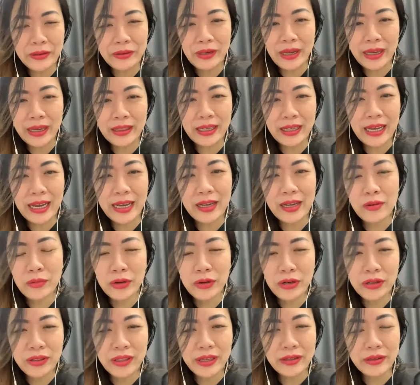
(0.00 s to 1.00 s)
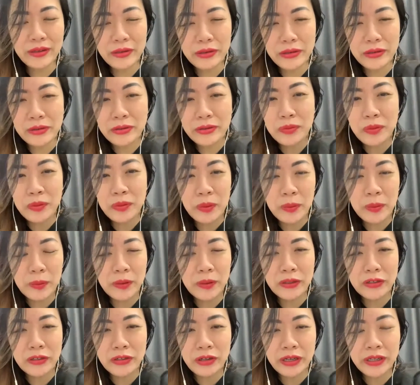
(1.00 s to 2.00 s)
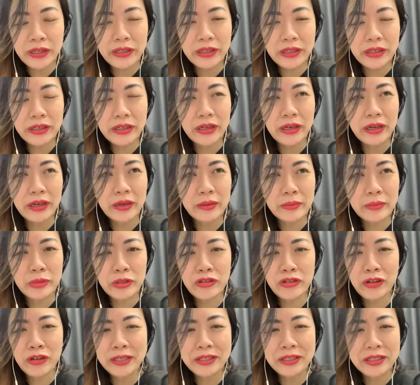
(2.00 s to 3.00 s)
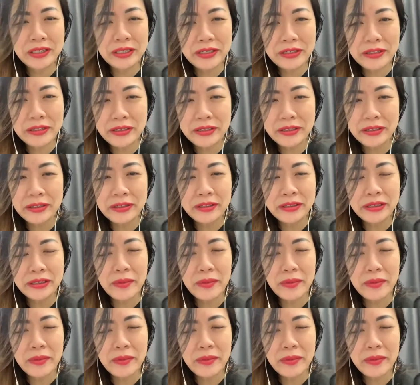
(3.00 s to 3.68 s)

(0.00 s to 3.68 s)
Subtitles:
like the kind of word that you use when people are trying to strike a deal,